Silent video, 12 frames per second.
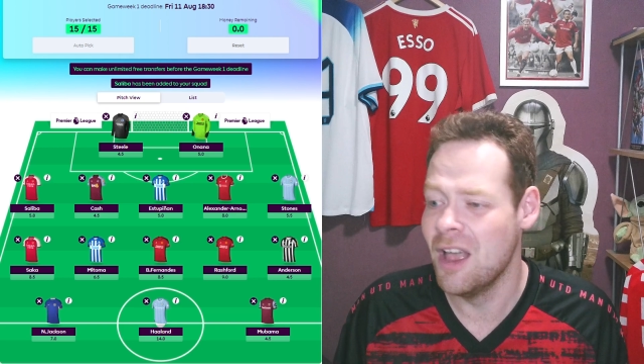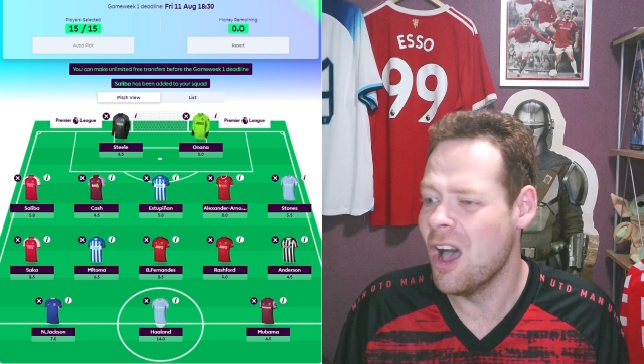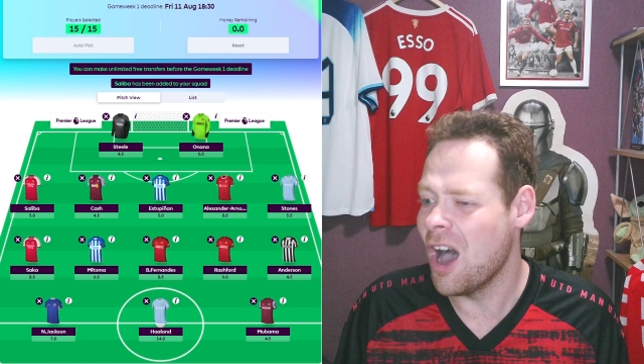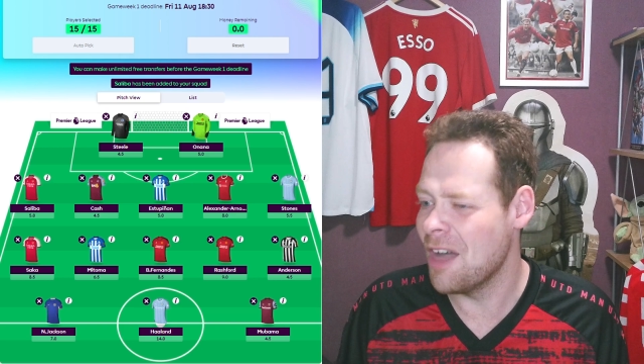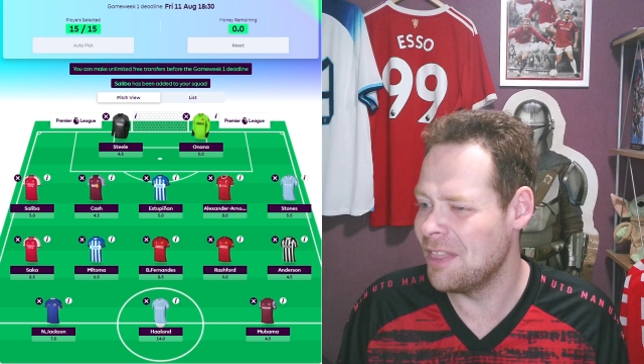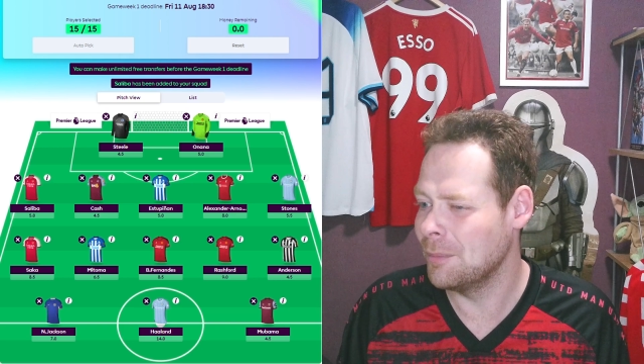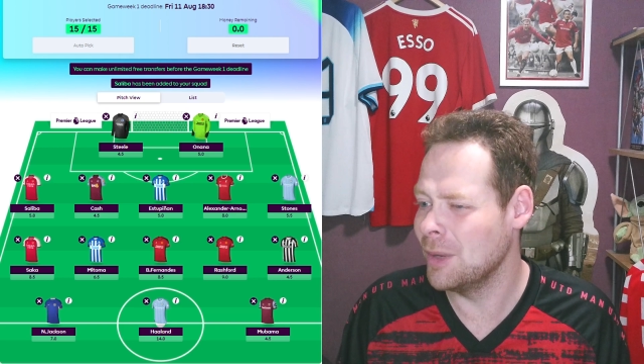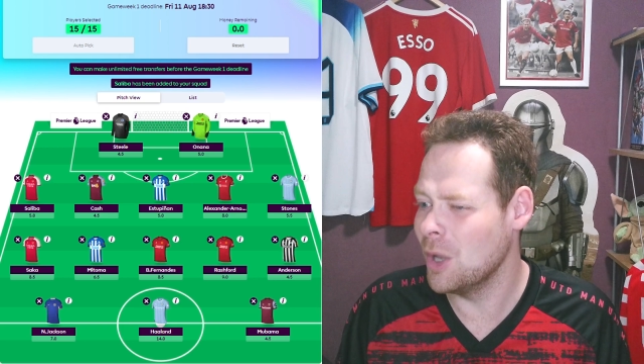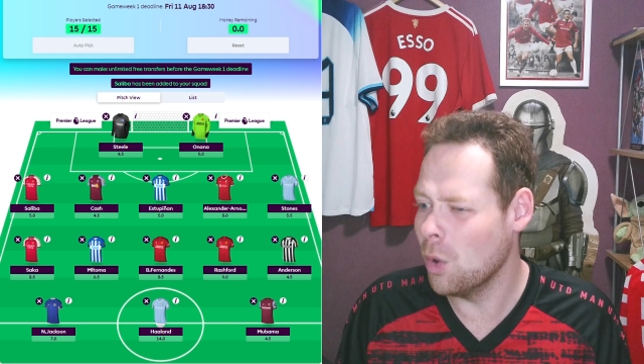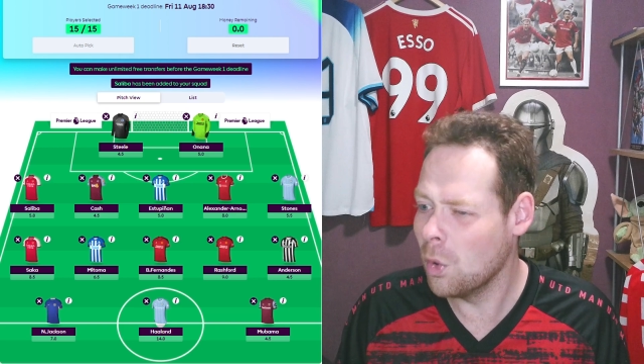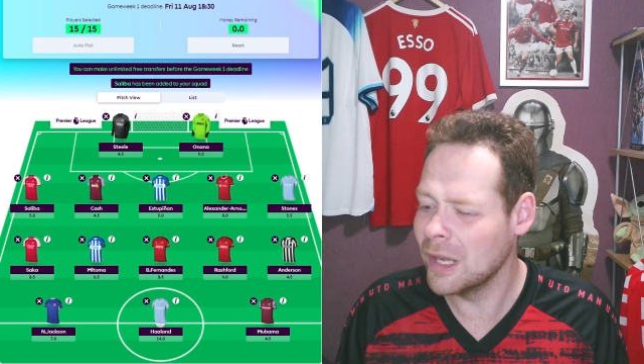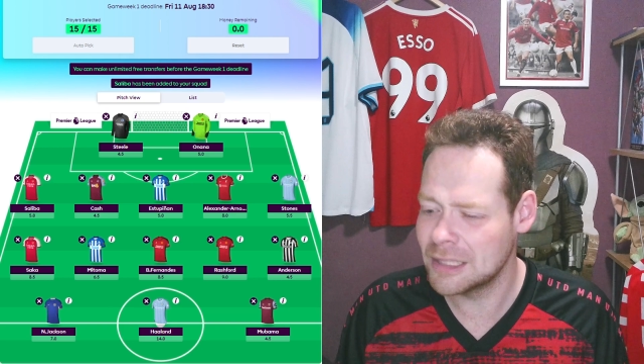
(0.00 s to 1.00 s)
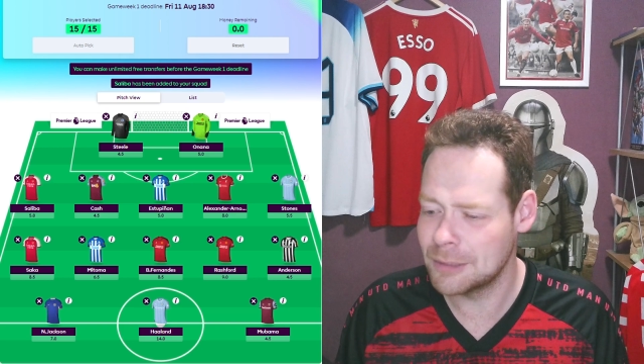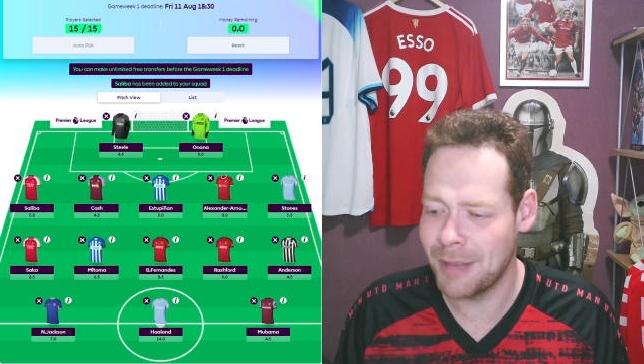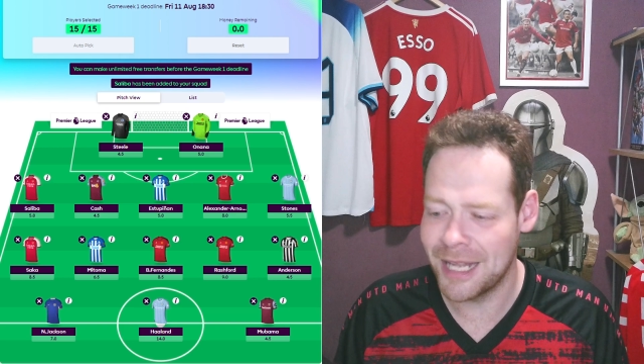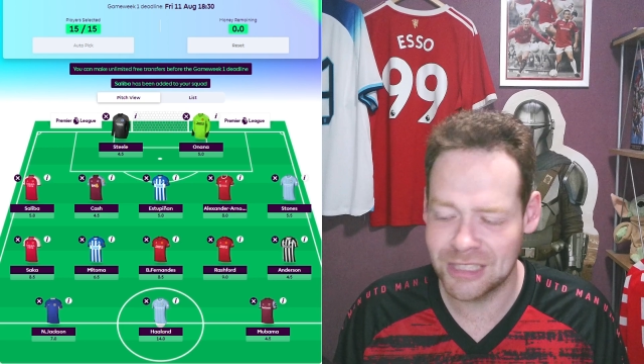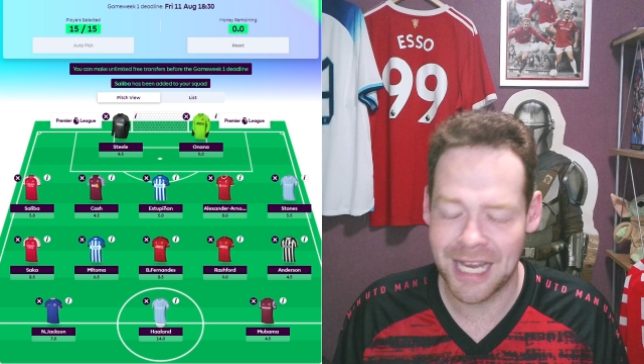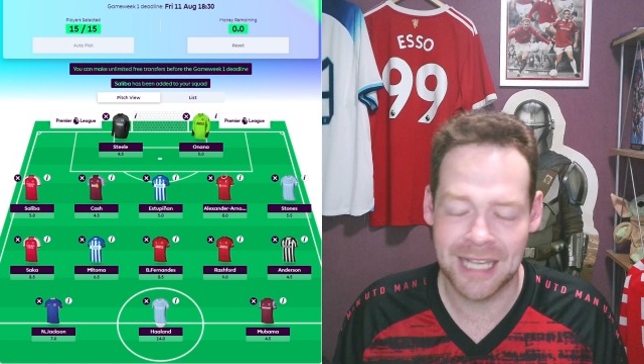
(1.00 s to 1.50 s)
I think we all
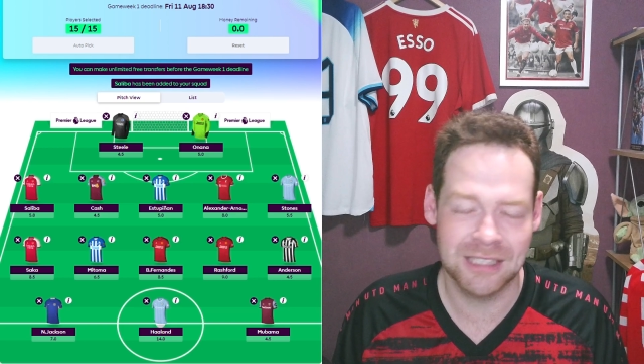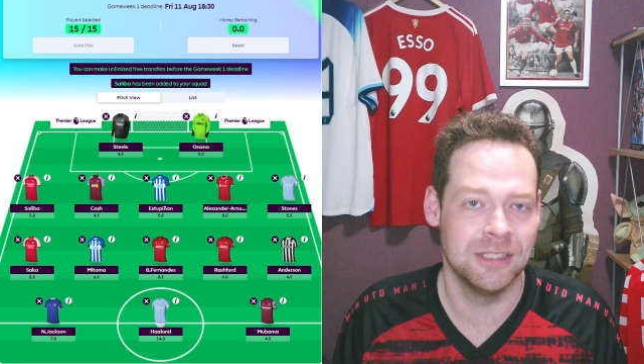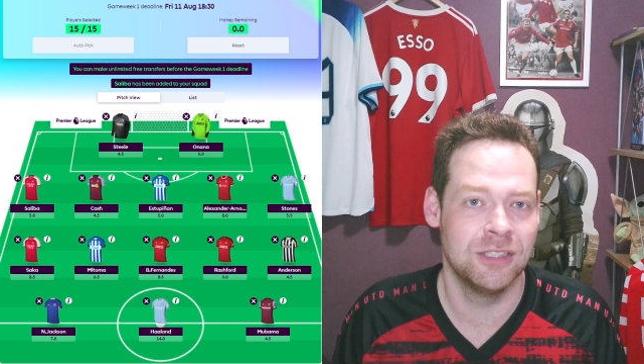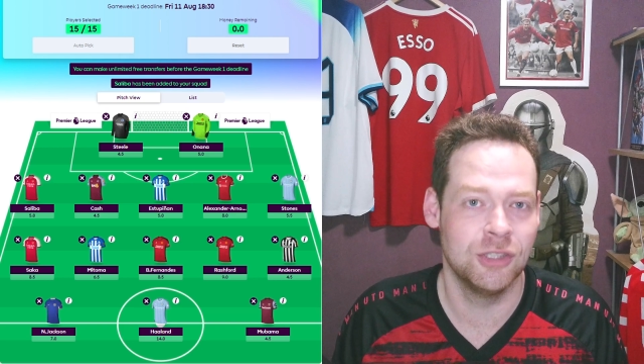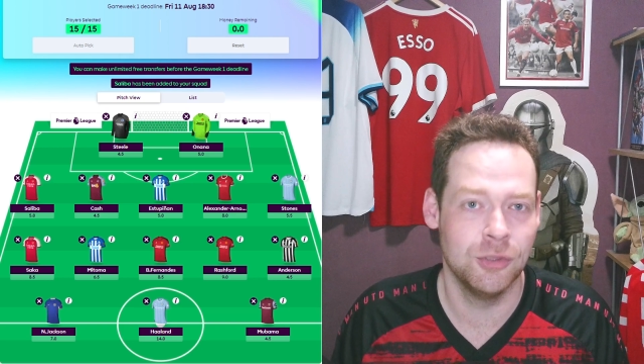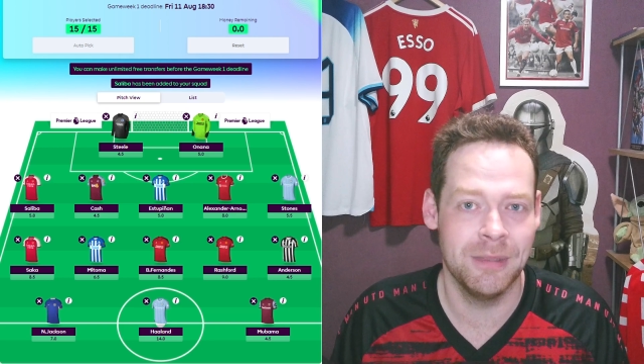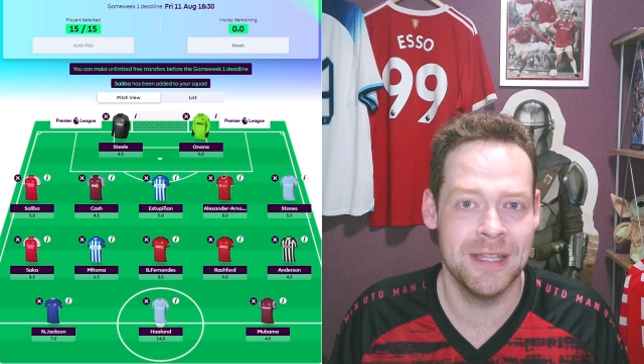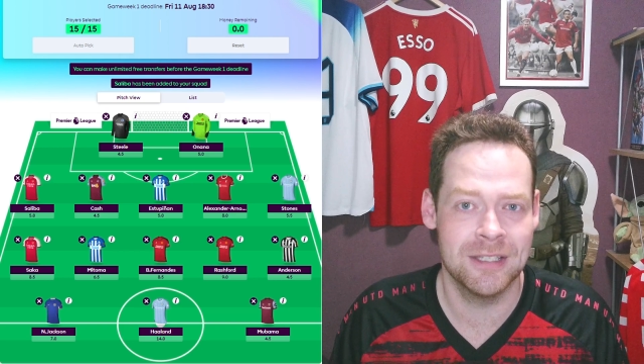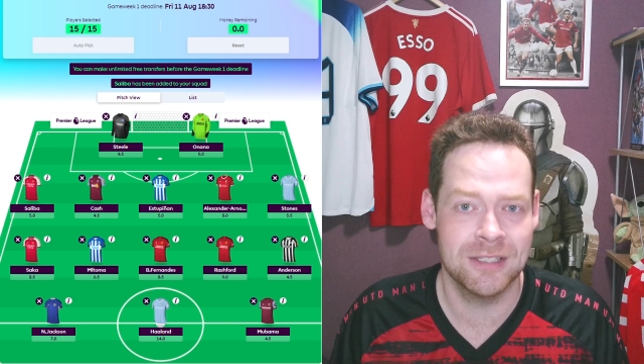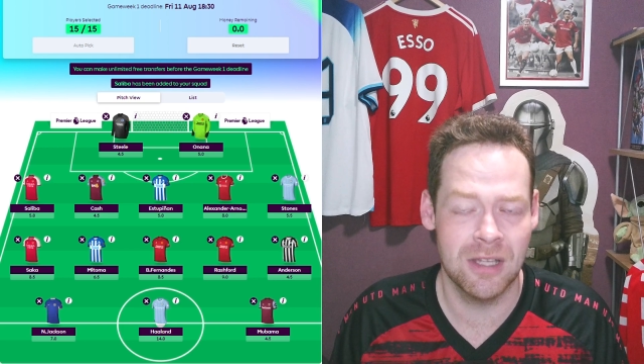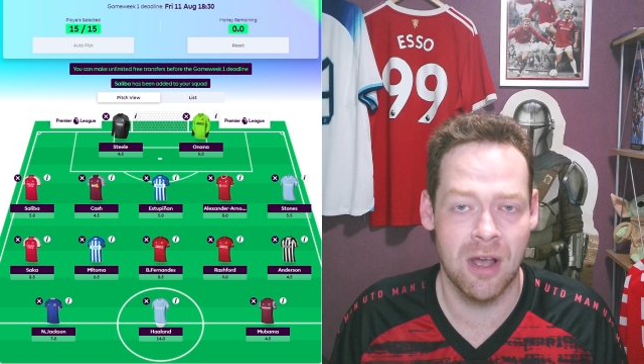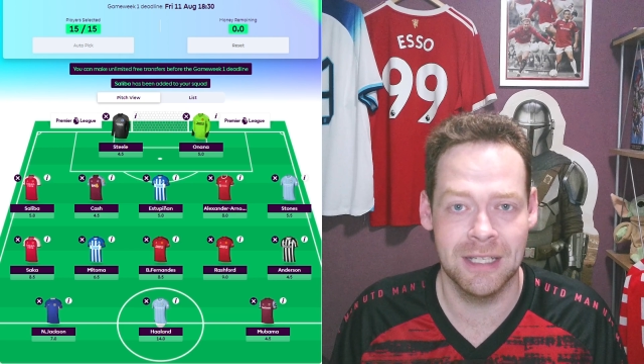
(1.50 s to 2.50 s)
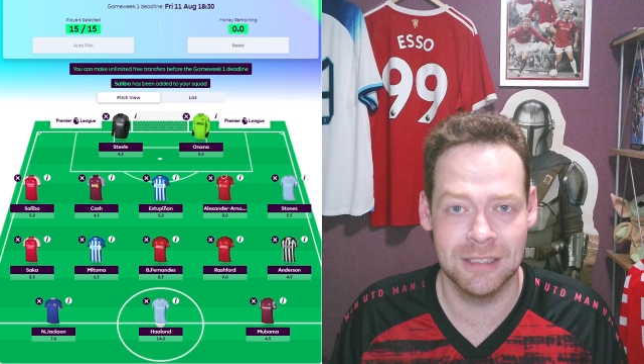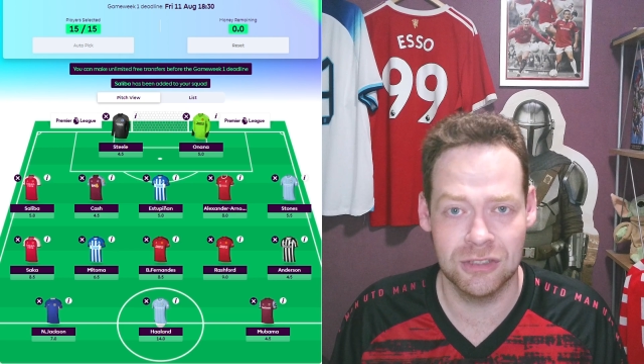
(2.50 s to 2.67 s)
expect Jackson to be the starting